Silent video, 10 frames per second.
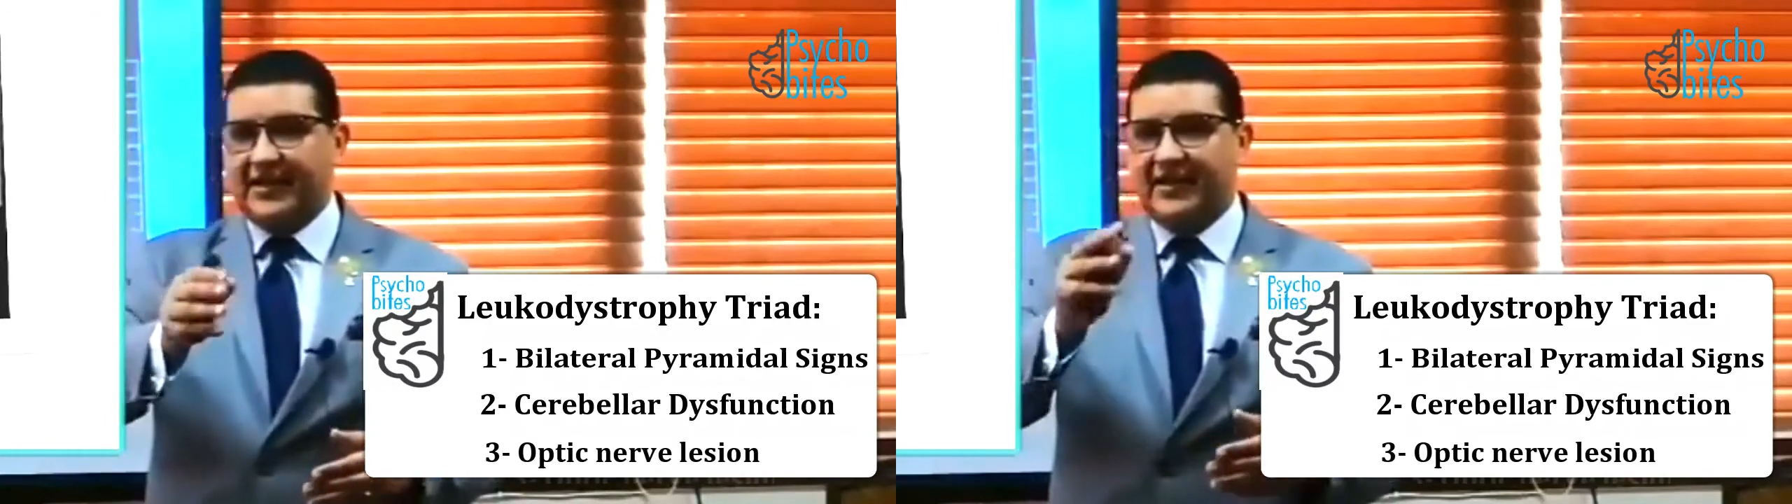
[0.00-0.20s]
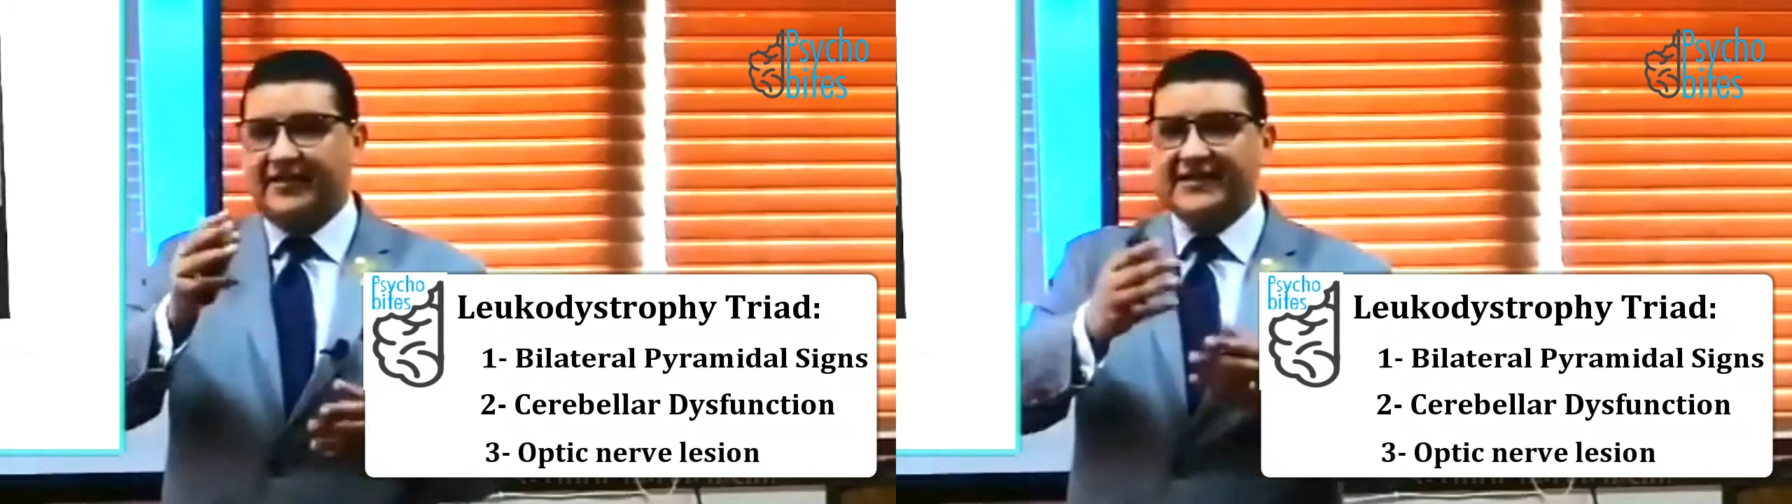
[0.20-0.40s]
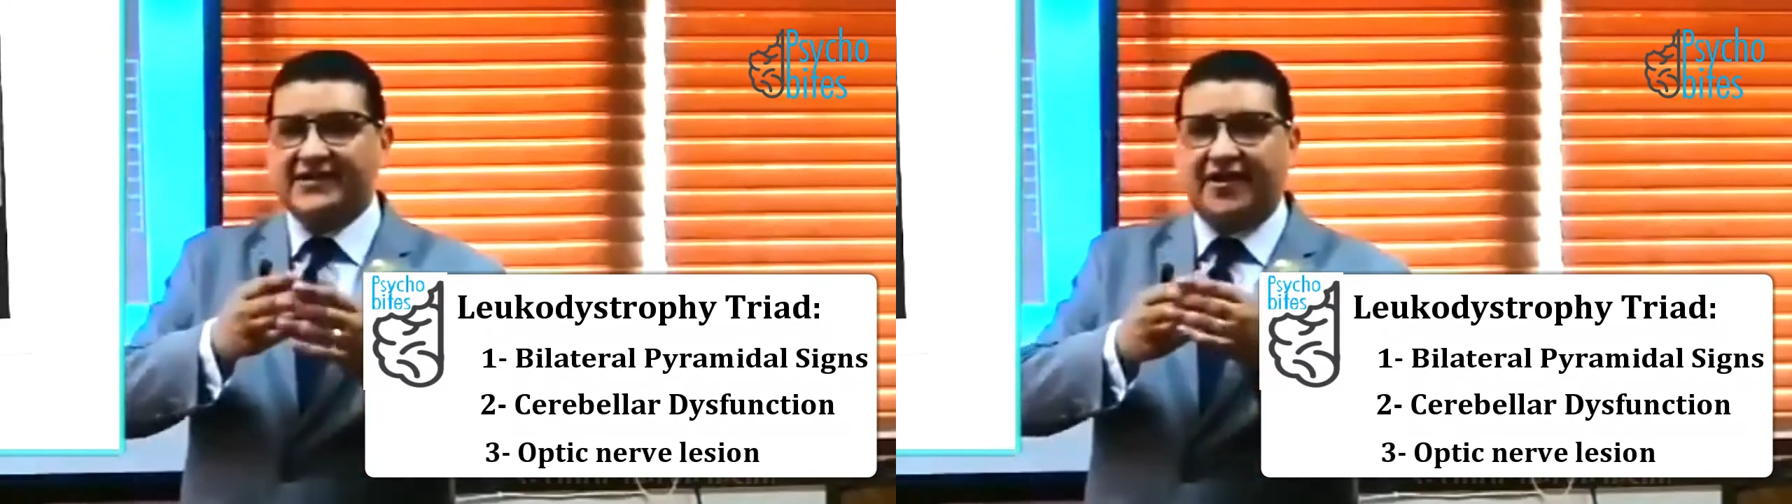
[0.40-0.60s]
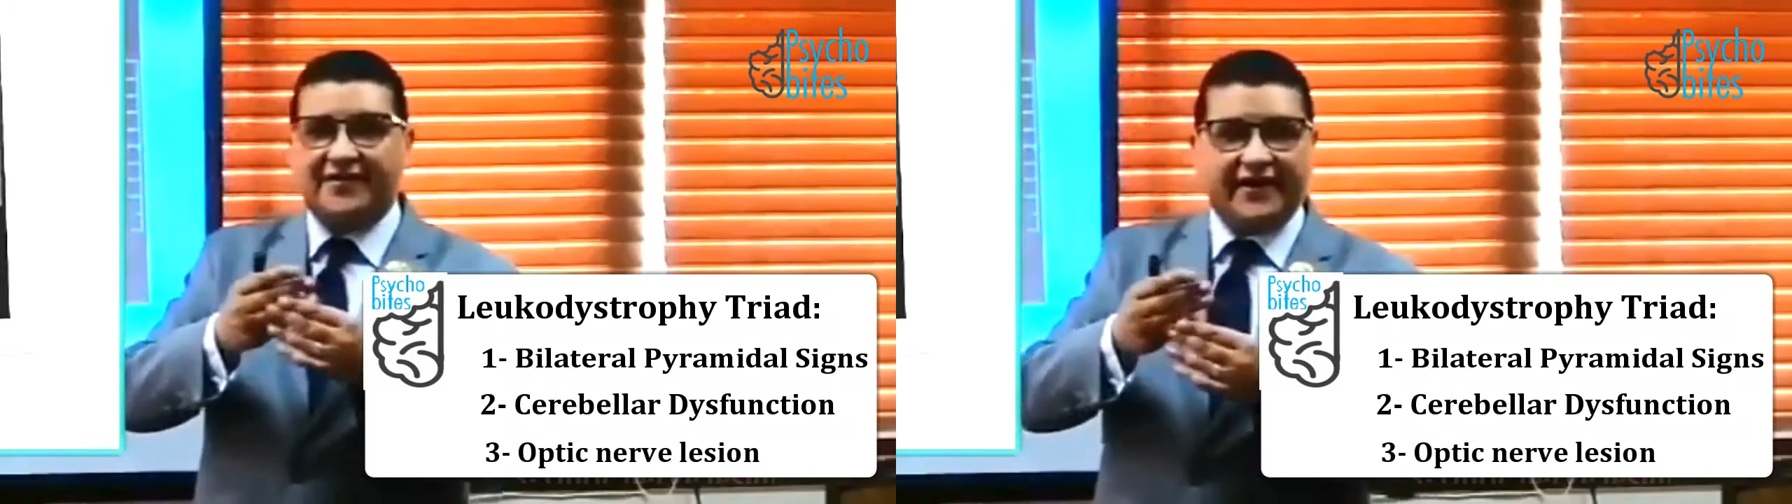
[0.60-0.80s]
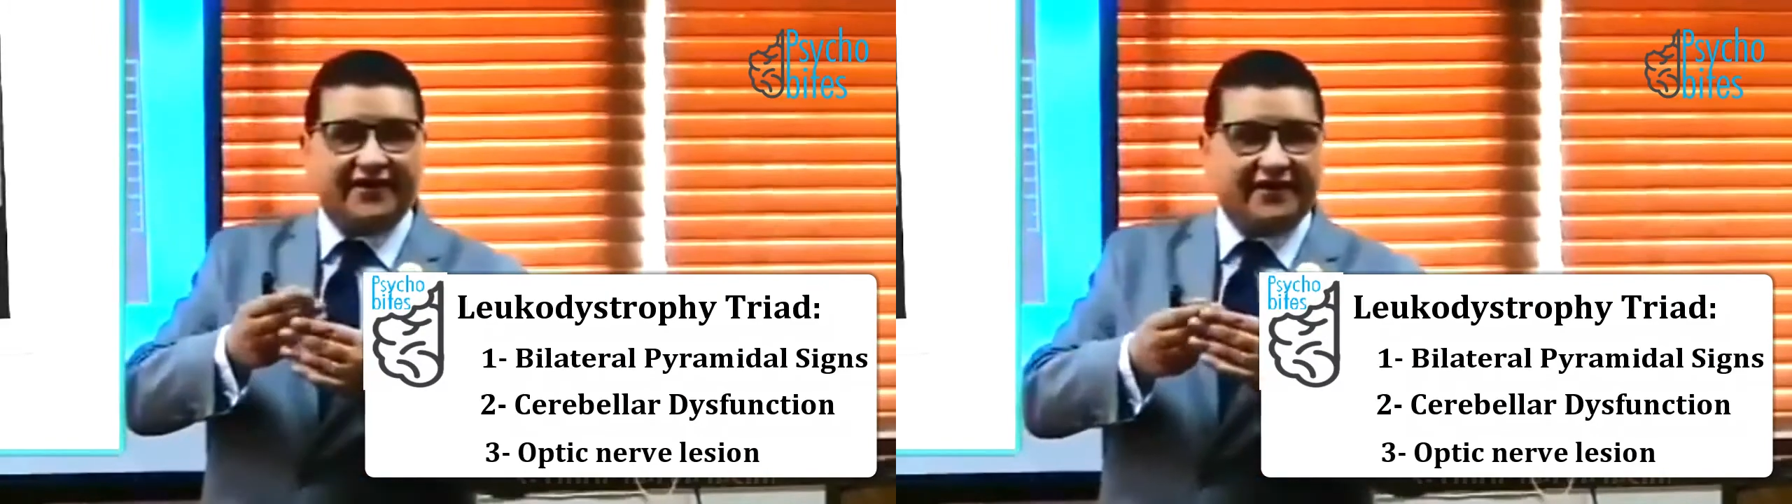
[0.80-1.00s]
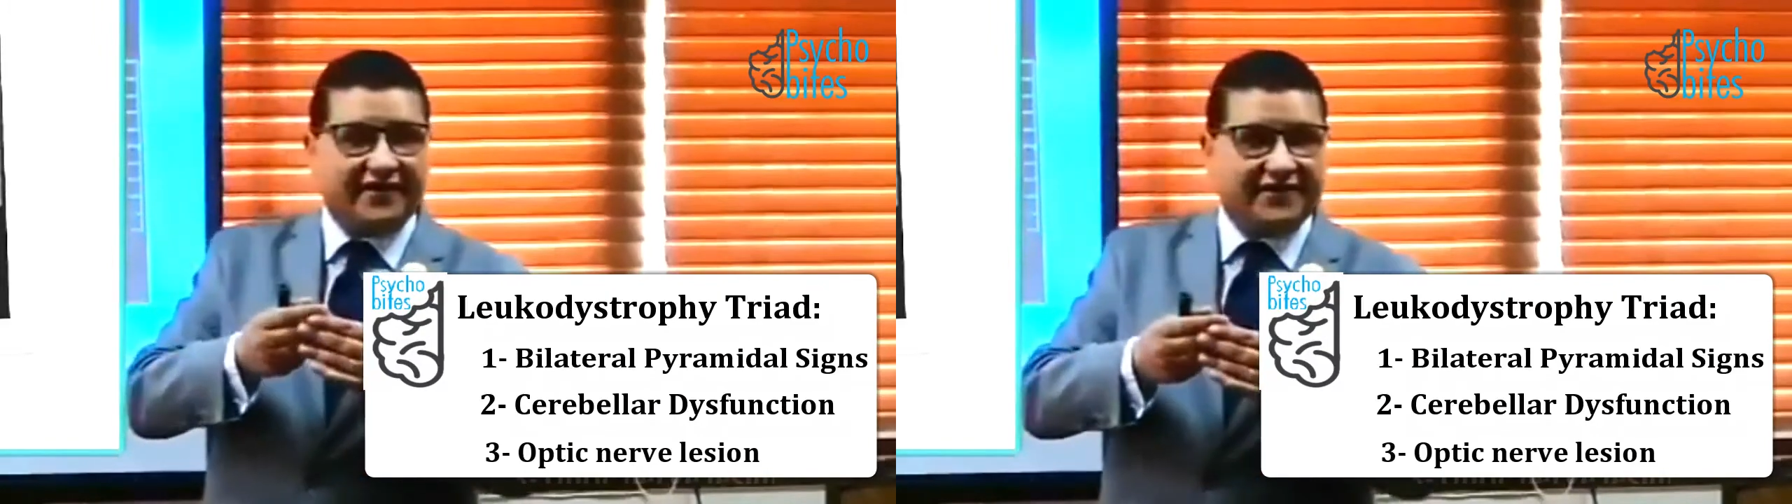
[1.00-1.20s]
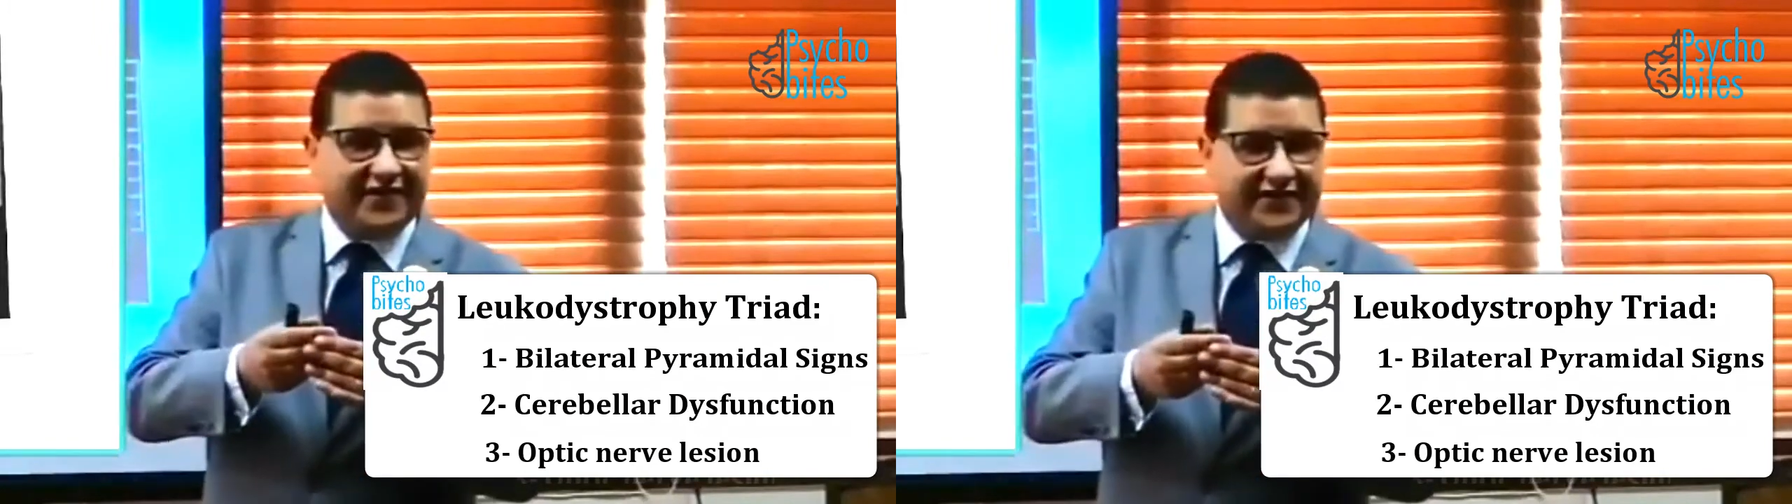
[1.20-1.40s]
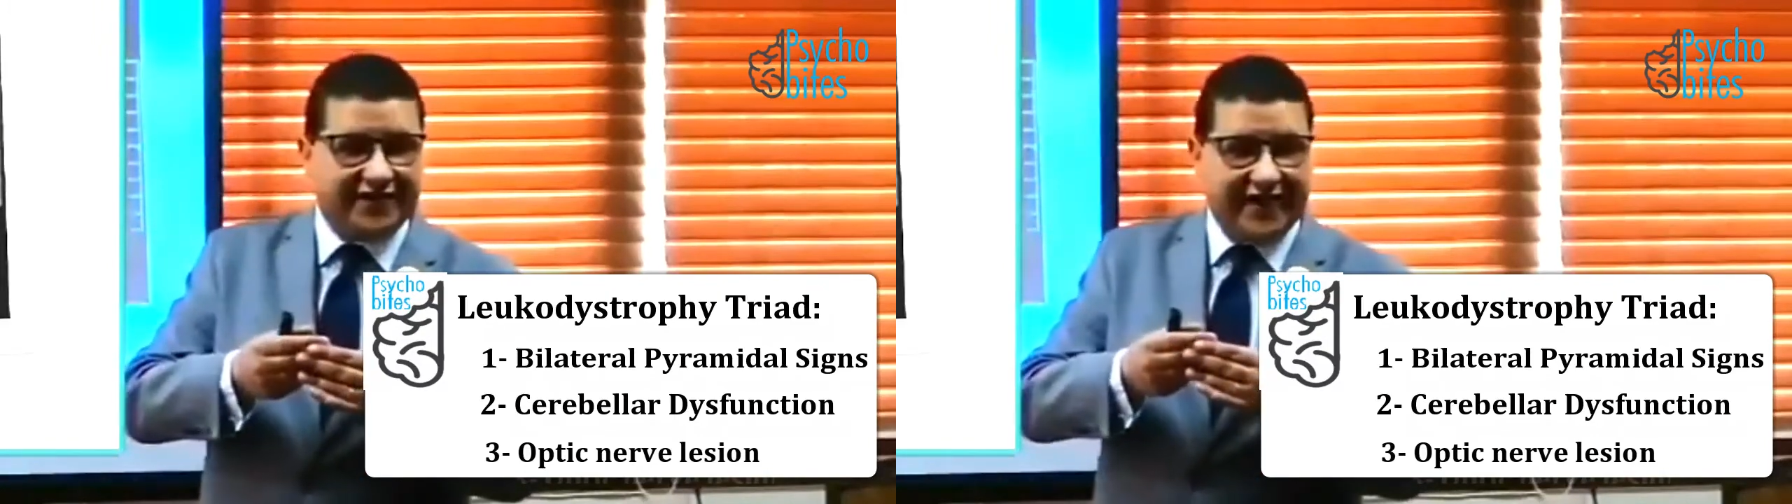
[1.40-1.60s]
These are the three
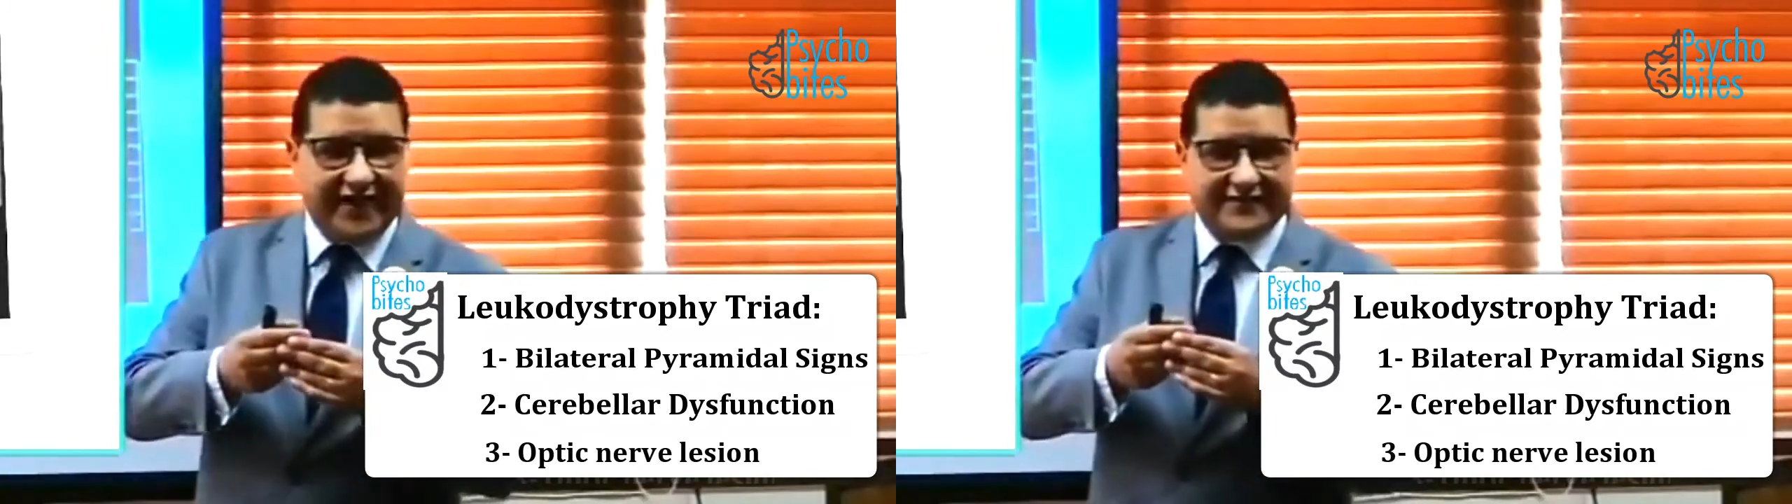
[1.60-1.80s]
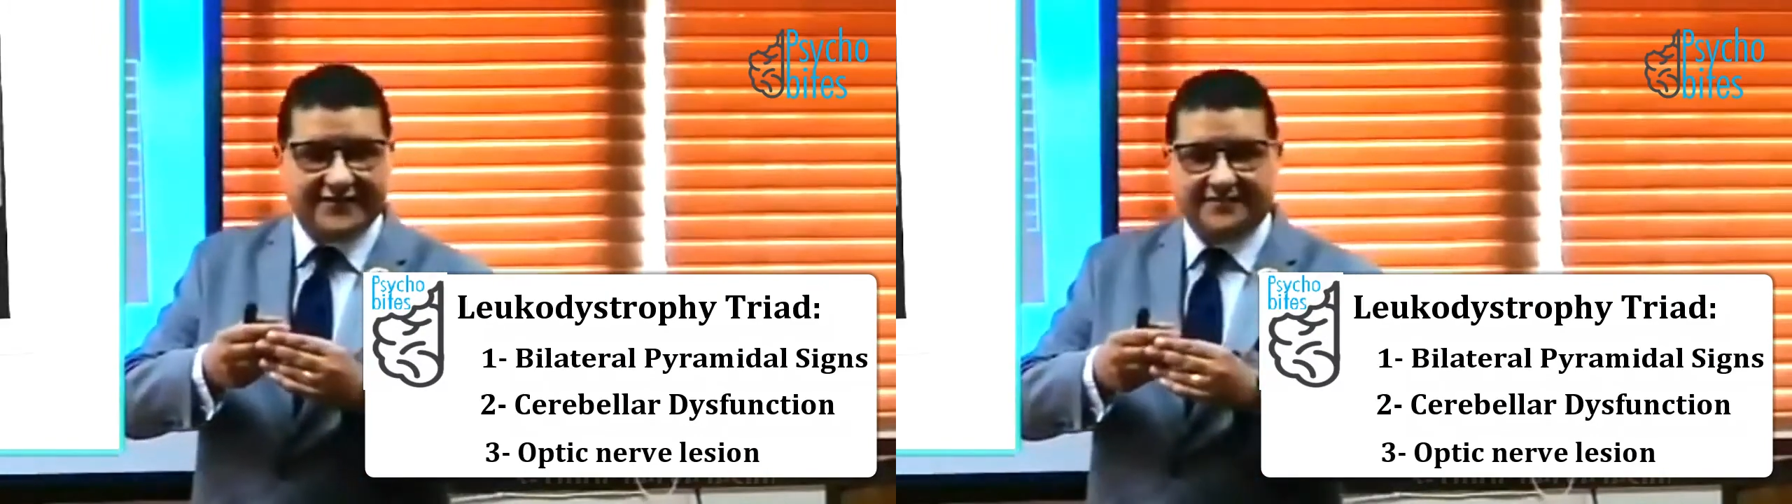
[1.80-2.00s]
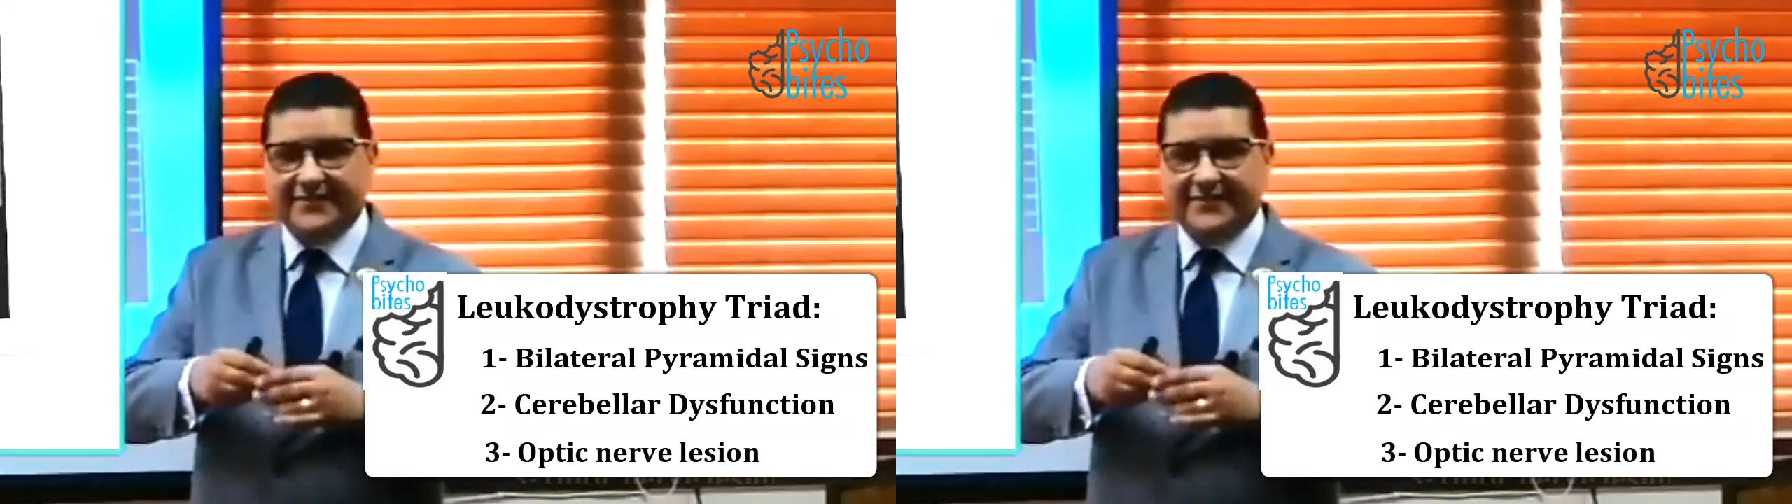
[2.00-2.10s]
triads.